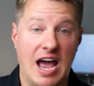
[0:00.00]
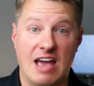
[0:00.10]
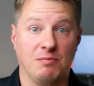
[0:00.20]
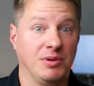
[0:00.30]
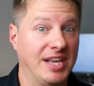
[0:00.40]
I
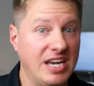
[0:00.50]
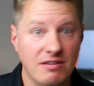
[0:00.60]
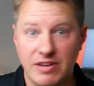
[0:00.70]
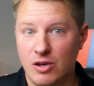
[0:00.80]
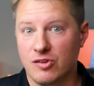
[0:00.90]
have plenty
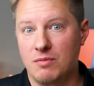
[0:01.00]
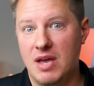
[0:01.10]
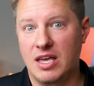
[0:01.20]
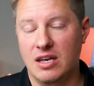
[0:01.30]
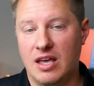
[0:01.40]
of videos on
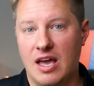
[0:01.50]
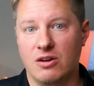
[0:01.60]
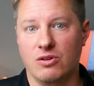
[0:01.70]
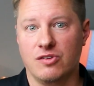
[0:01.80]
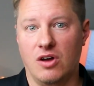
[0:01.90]
making
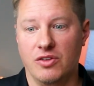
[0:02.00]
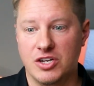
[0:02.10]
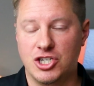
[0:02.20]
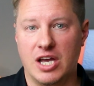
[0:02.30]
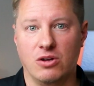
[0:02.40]
candles on
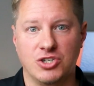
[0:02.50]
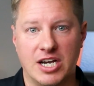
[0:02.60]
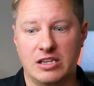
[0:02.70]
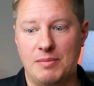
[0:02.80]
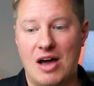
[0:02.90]
the channel.
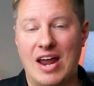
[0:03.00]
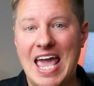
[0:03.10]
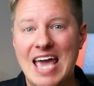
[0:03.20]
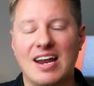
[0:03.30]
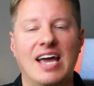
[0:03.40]
Check them out.
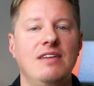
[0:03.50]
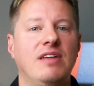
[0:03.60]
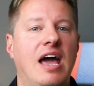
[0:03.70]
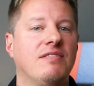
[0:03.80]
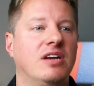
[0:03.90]
And I
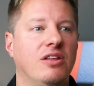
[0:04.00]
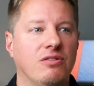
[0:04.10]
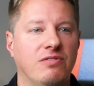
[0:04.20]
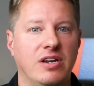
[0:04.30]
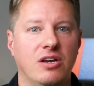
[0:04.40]
even have
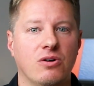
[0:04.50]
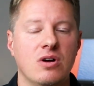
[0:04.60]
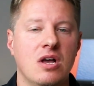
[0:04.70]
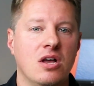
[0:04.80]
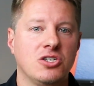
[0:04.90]
another video
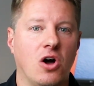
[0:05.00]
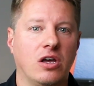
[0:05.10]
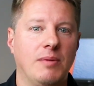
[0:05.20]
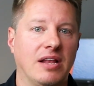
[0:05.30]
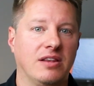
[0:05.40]

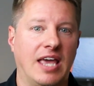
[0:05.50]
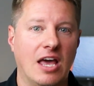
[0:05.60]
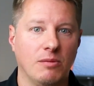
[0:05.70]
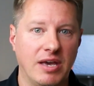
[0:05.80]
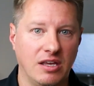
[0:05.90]
talking about the
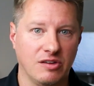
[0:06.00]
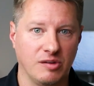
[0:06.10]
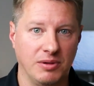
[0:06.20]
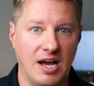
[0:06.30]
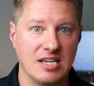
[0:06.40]
candle making
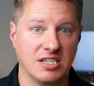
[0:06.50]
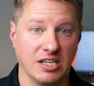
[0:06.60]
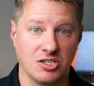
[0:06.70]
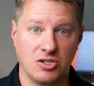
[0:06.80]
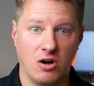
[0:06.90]
supplies to
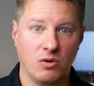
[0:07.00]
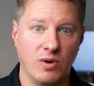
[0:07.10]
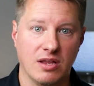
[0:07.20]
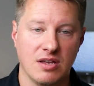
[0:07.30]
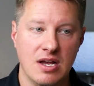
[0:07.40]
get started
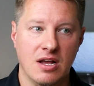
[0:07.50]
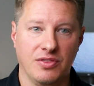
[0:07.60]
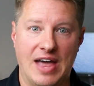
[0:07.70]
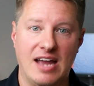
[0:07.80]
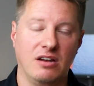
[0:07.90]
with.
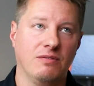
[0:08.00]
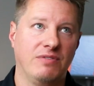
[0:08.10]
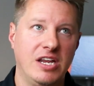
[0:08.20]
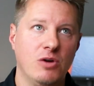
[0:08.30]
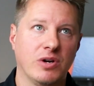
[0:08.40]
That
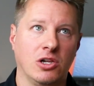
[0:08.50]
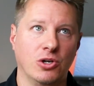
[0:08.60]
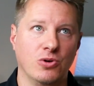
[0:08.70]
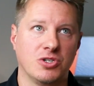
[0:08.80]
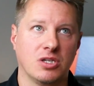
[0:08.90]
video
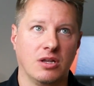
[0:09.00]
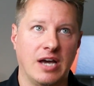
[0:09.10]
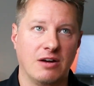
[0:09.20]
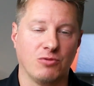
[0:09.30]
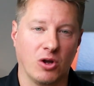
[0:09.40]
includes
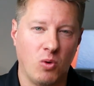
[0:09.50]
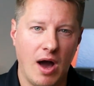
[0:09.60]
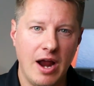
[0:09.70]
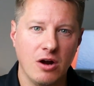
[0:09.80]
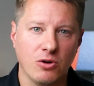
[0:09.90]
kind of
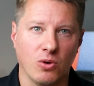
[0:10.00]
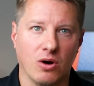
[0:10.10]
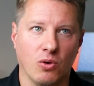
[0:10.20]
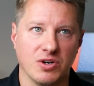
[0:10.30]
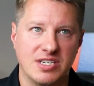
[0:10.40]
required or,
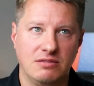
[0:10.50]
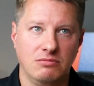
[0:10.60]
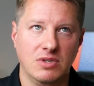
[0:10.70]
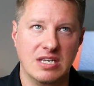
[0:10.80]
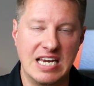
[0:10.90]
or
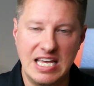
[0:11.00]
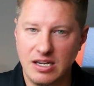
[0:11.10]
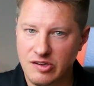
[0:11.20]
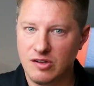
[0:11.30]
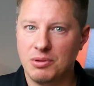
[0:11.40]

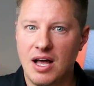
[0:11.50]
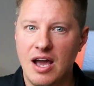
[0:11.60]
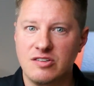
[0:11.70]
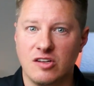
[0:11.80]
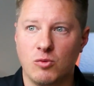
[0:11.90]
needed
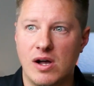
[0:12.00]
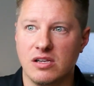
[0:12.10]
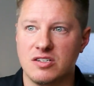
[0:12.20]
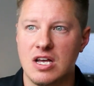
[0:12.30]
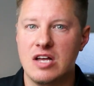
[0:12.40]
supplies as
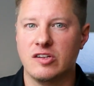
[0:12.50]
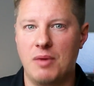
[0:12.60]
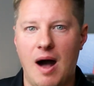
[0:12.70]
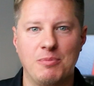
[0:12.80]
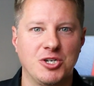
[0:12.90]
well as some
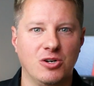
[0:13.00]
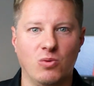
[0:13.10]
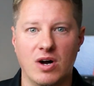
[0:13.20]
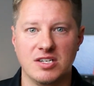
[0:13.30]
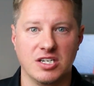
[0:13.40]
optional
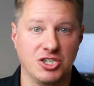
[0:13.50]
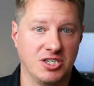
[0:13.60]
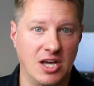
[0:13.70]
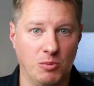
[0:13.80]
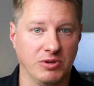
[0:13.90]
ones that
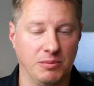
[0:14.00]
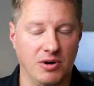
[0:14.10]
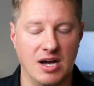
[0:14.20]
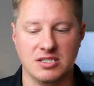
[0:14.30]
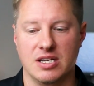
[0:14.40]
just help with the
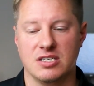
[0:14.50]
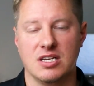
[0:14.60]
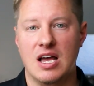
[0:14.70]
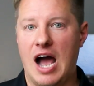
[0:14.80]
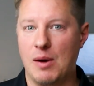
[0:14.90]

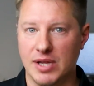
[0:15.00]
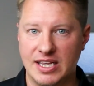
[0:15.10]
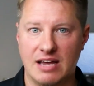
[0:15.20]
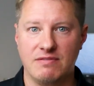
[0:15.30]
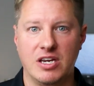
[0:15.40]
process. I will
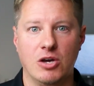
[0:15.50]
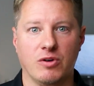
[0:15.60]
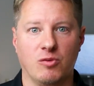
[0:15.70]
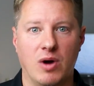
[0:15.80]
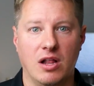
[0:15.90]
link that video
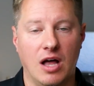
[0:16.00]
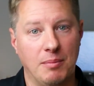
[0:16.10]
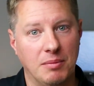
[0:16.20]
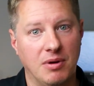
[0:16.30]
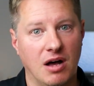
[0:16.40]
as well
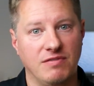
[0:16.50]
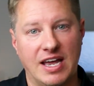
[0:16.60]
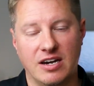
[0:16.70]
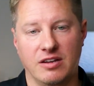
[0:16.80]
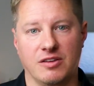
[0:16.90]
up above
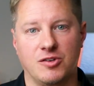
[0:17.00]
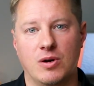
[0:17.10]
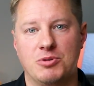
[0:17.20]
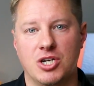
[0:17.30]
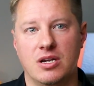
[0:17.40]
and in the
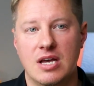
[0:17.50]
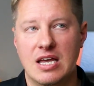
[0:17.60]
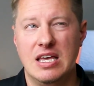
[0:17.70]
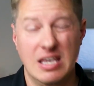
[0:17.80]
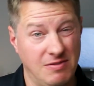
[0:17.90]
description
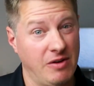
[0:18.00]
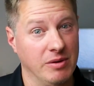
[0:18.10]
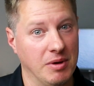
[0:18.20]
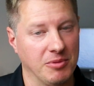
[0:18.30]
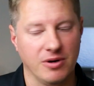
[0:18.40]
if I
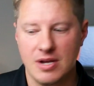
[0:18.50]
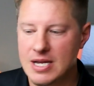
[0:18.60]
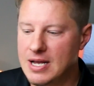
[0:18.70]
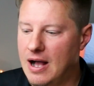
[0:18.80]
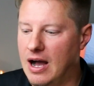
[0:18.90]
remember.
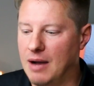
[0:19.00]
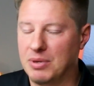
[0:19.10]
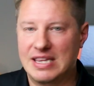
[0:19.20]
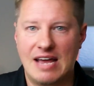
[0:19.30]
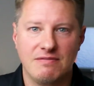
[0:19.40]
Uh,
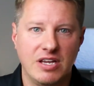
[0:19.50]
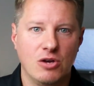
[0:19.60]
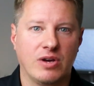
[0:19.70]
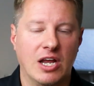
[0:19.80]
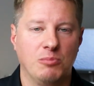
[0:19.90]
but that
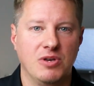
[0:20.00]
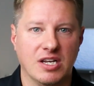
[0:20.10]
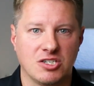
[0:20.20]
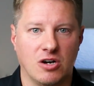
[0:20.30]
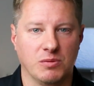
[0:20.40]
video can help you
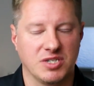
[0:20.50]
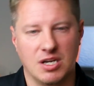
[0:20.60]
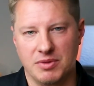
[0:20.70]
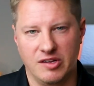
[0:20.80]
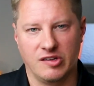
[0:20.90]
get started with
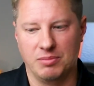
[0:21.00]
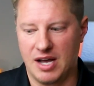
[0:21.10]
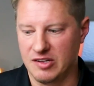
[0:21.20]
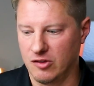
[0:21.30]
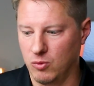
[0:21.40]
some of these
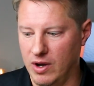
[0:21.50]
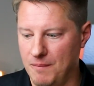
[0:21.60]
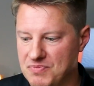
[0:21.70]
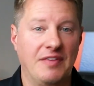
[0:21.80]
supplies as well.